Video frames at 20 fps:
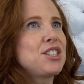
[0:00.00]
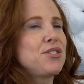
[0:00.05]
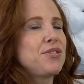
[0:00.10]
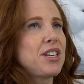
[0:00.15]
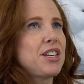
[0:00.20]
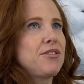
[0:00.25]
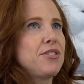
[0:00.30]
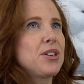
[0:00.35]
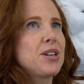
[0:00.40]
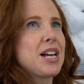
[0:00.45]

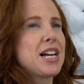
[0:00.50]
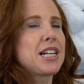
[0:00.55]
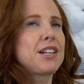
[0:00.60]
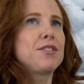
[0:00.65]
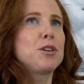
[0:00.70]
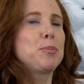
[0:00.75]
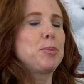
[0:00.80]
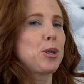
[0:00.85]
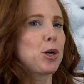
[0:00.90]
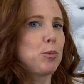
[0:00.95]
favor kind of a
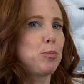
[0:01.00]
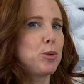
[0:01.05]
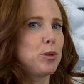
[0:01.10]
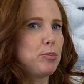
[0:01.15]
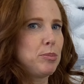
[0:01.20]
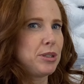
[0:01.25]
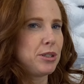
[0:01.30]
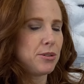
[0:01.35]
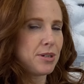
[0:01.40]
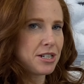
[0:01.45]

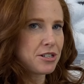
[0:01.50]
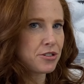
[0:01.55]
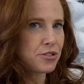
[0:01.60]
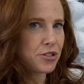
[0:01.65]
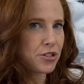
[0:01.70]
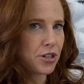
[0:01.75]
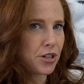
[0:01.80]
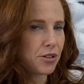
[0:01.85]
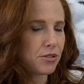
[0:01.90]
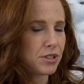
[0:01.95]
purple-blue undertone.